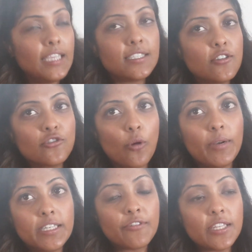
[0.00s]
is so
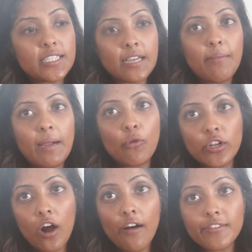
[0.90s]
many different things. I can buy a
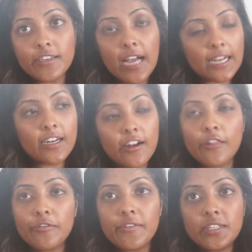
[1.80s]
morning coffee, add in
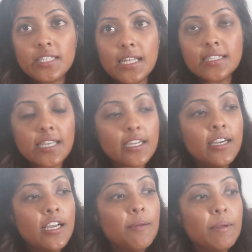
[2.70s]
another 50 cents. Like,
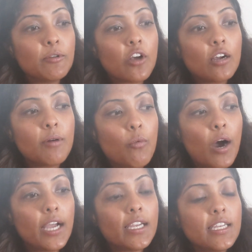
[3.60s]
people talk about
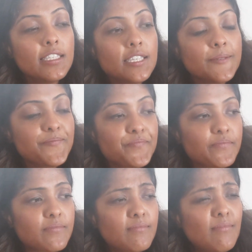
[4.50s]
why is it
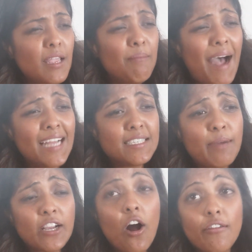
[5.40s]
bad to
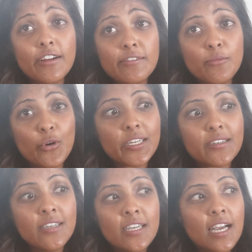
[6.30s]
buy coffee every
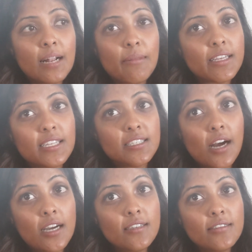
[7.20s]
morning, and I'm like, it's
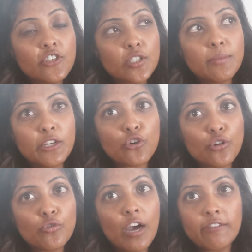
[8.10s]
not. Just make
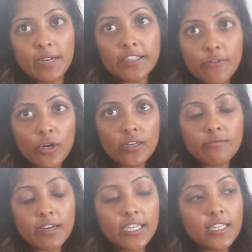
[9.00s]
sure you have money for
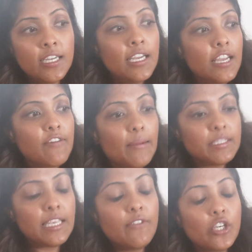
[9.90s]
it, right? If I'm
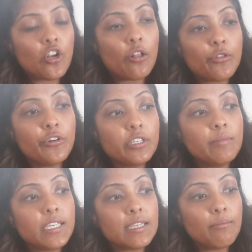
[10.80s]
saving $1.30
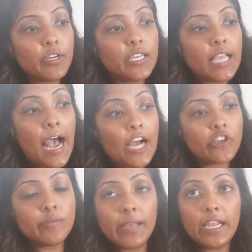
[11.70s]
because I'm bringing
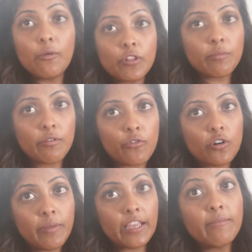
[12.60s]
cash and paying with the
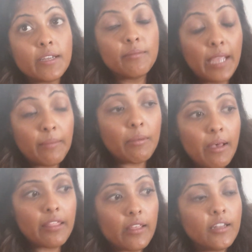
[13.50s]
preferred payment
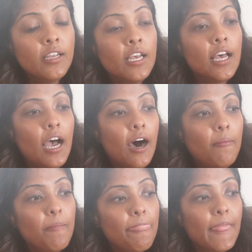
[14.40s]
method,
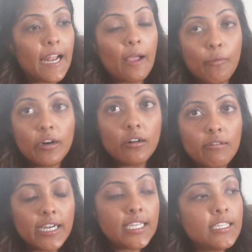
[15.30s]
then I will,
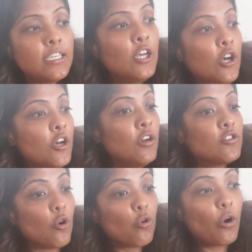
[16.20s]
right?
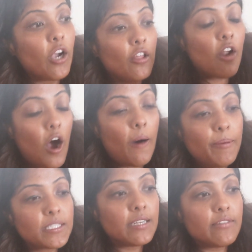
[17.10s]
So going on
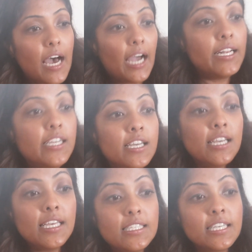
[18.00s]
opposite of that
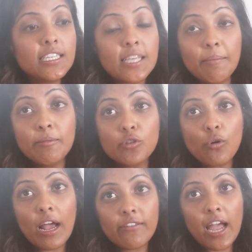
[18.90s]
is some people
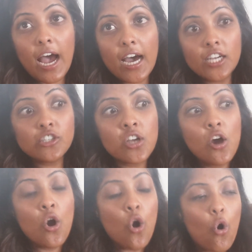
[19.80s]
don't have cash,
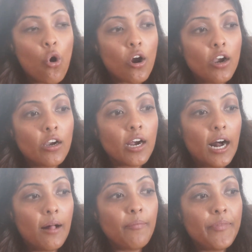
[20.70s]

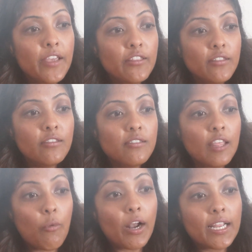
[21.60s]
or
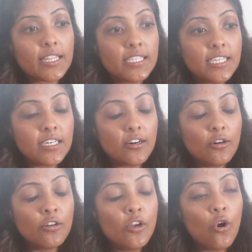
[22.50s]
they want to get the
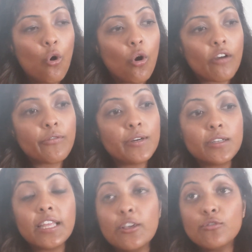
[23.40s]
deal, or
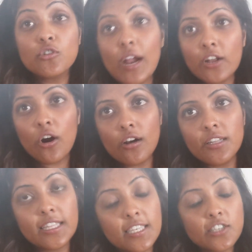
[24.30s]
they use a credit card.
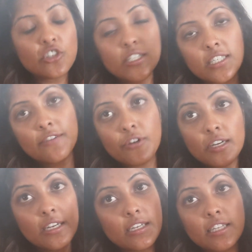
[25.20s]
Like, this is just a
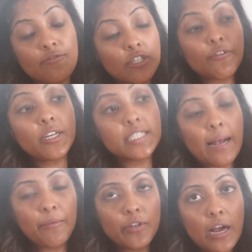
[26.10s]
different
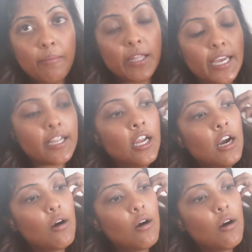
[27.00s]
example now, but like,